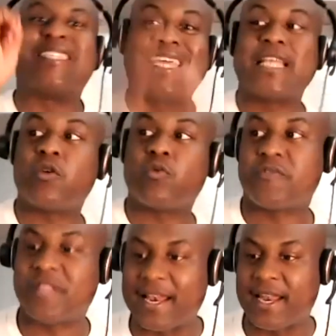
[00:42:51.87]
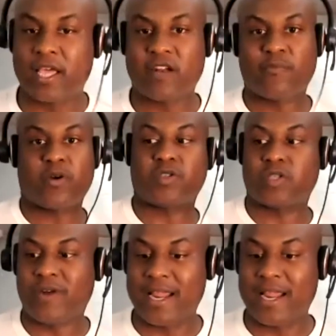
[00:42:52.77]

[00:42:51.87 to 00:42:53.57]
dealing with that negative person, right?